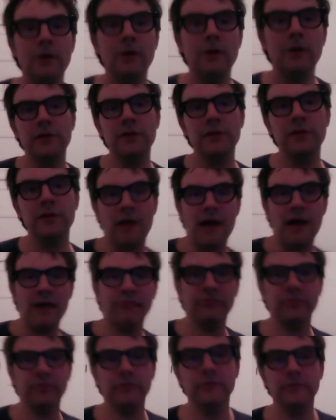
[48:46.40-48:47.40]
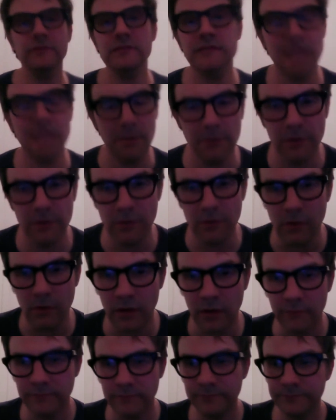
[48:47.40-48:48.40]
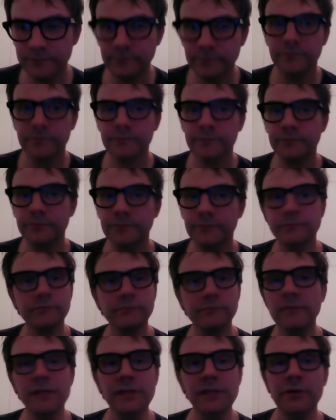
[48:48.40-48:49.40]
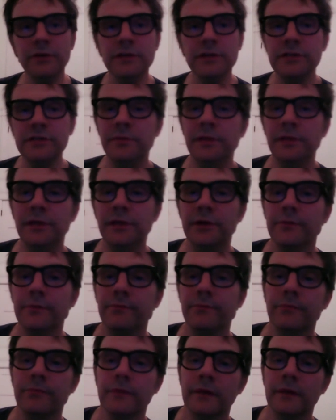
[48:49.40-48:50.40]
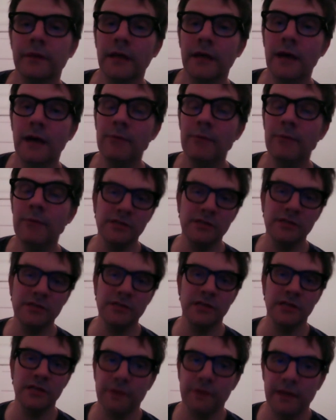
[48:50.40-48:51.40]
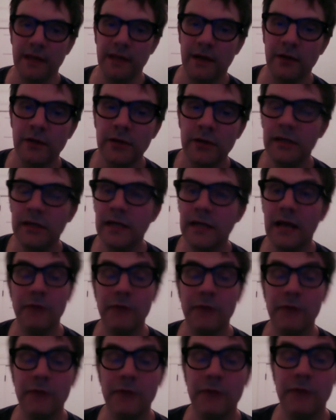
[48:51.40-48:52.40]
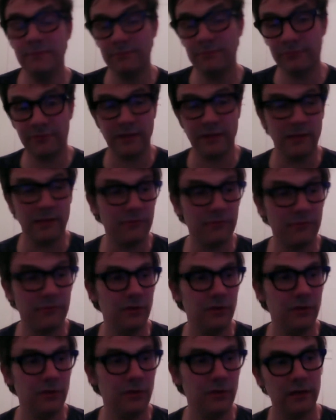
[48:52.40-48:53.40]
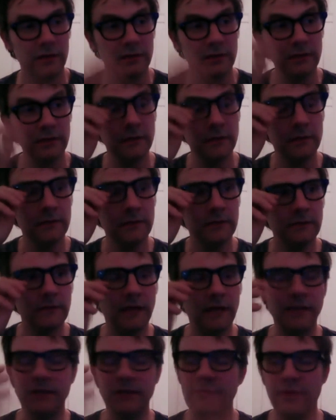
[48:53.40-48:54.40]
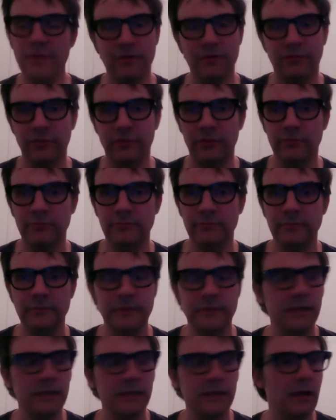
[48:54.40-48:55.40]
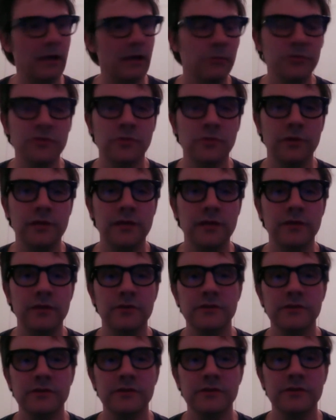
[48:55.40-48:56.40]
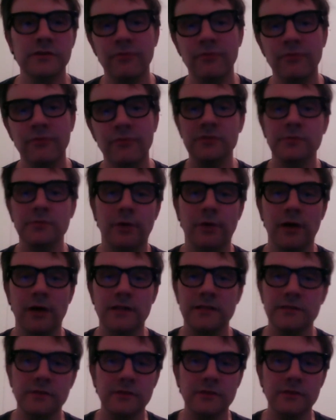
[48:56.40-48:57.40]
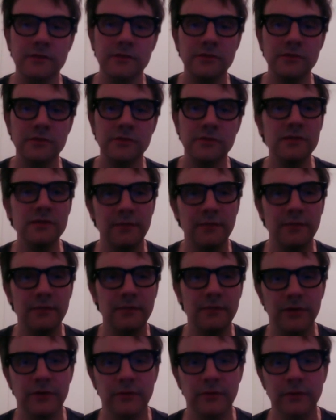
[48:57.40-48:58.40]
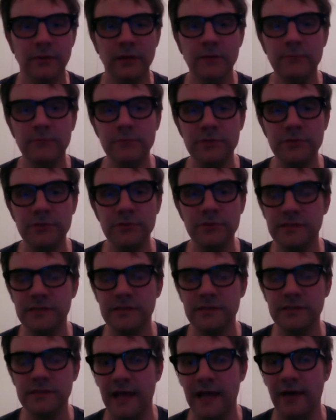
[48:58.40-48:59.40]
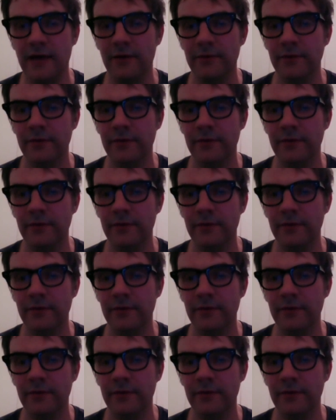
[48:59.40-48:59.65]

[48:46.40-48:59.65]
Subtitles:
craft, stay where you are. You don't need to be here. I'm in Los Angeles right now, and I come from New York. I lived there for, you know, almost 20 years, and from there I was in Boston. So I was always in, like, a bigger music town.